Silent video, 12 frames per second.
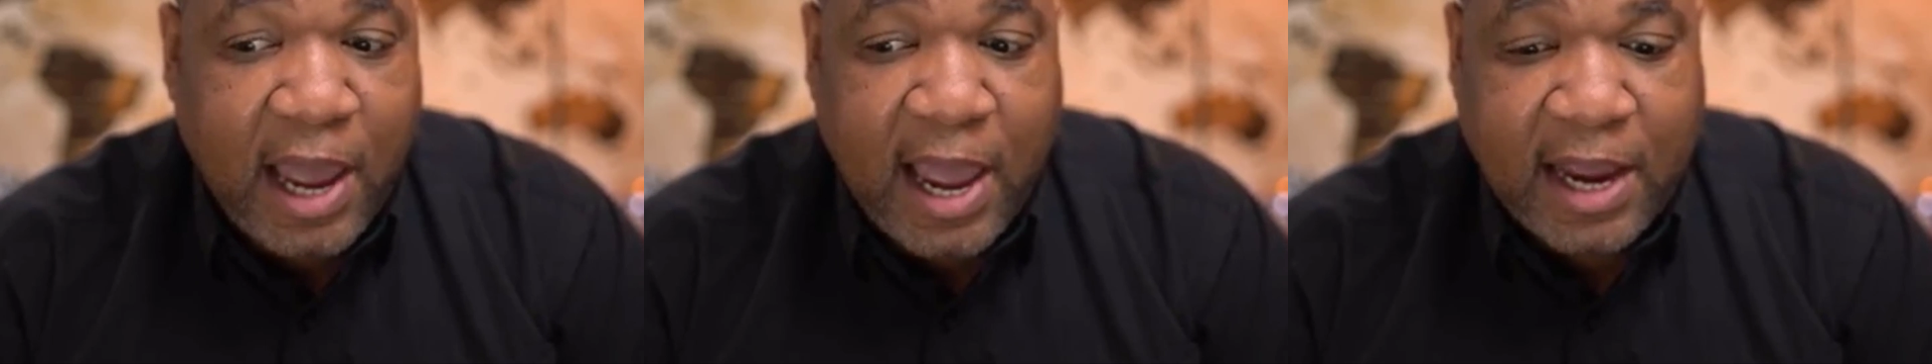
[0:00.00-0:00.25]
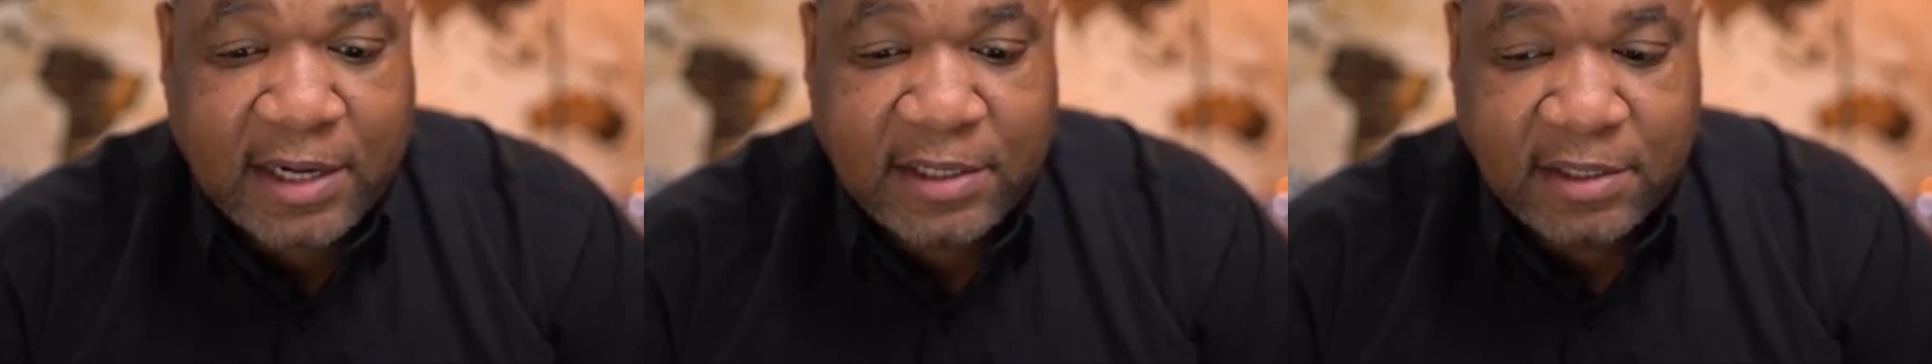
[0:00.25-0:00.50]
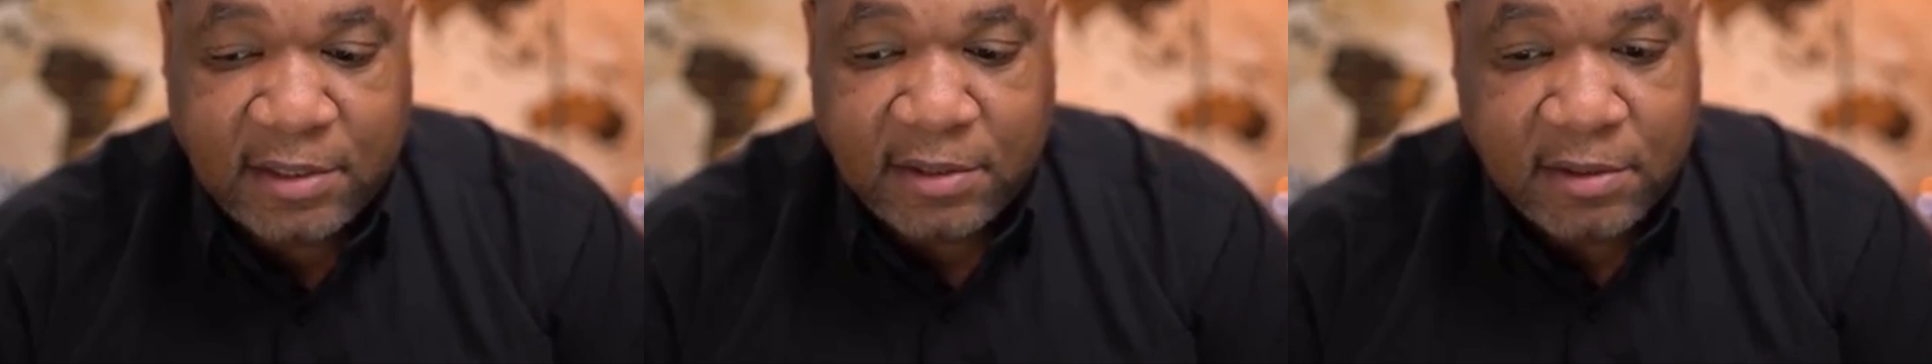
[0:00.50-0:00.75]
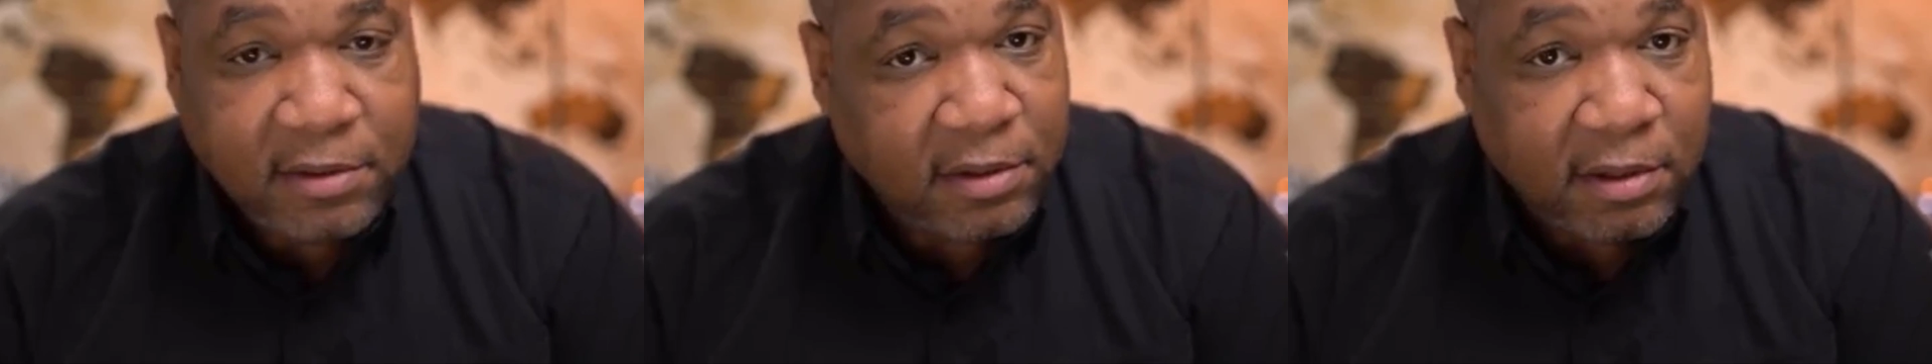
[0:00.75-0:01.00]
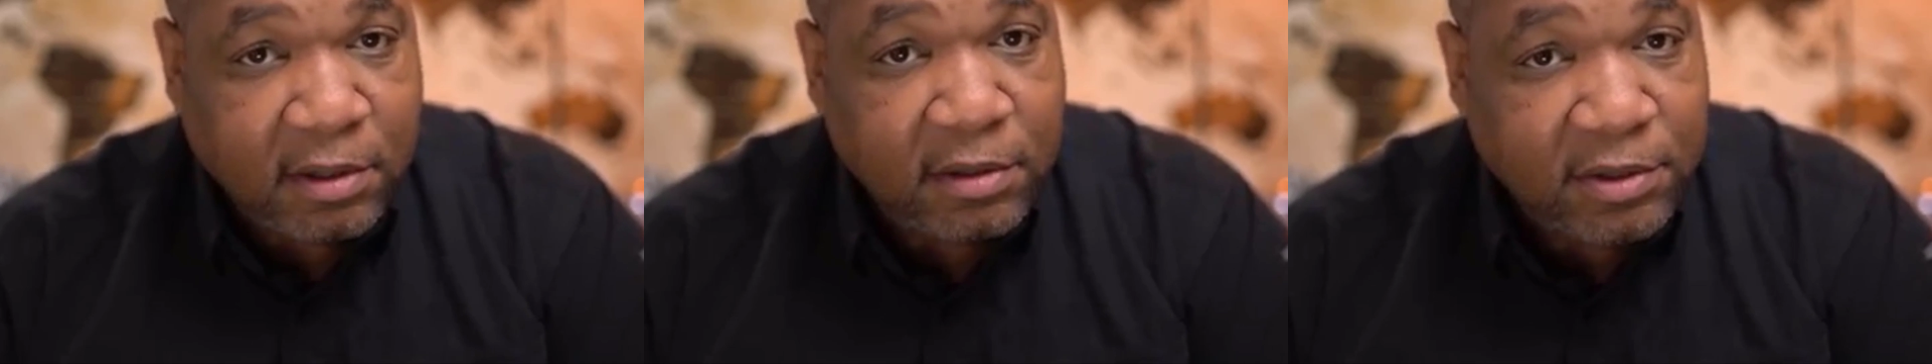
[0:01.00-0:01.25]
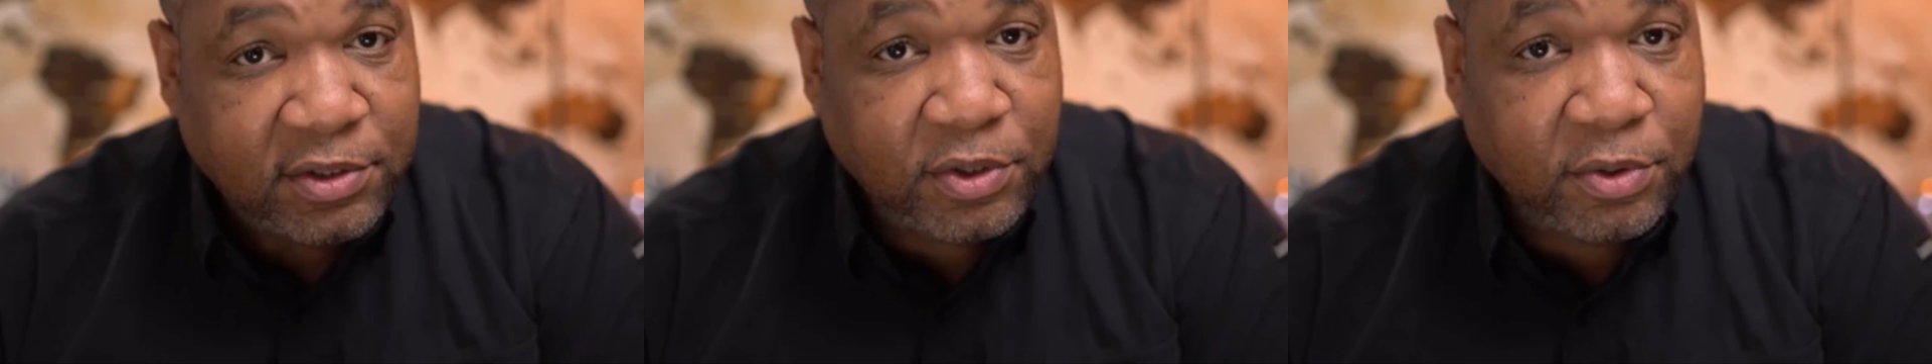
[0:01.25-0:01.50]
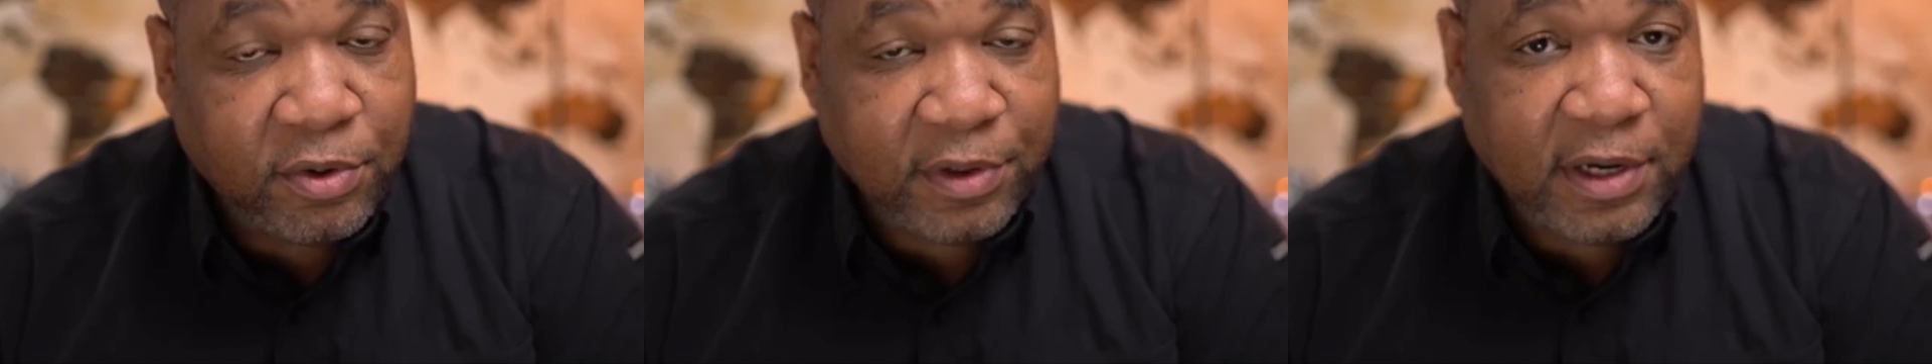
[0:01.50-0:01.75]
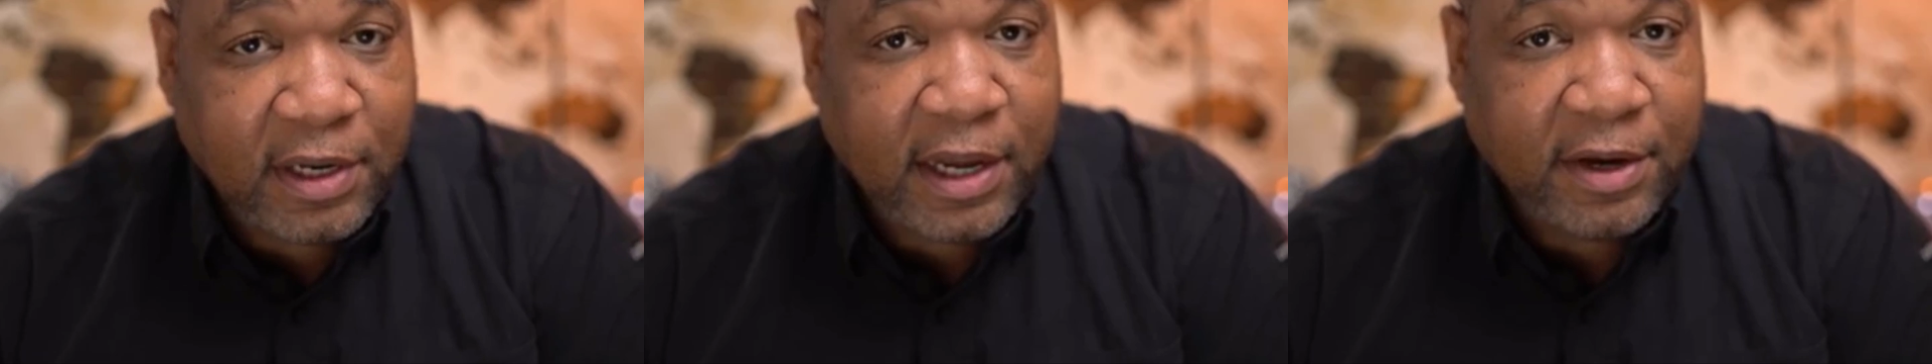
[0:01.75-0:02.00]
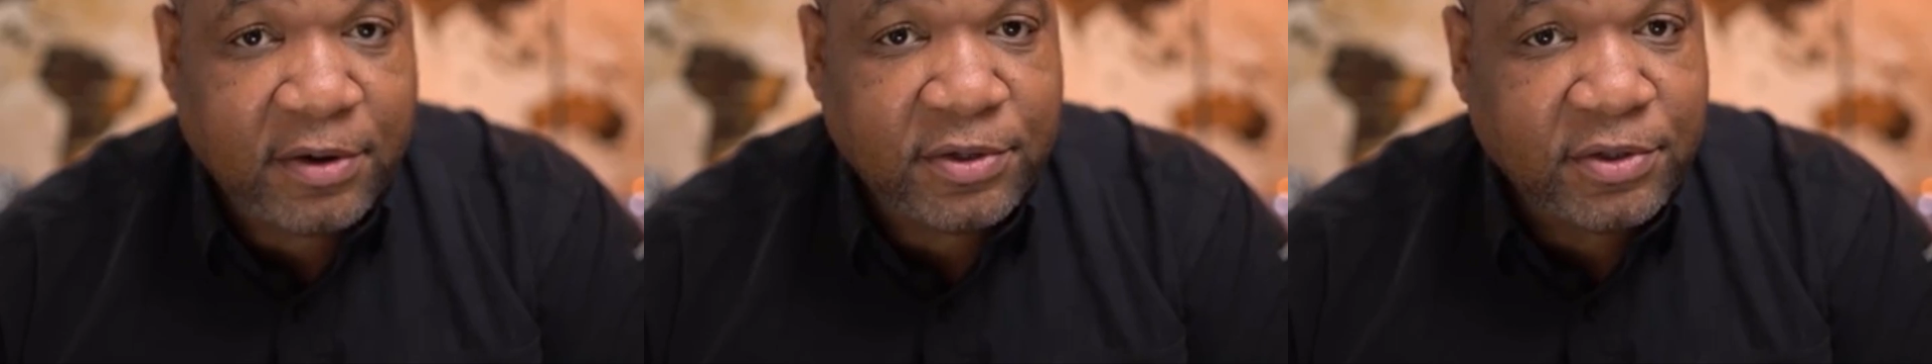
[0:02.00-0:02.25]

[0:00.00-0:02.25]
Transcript: act sooner than later.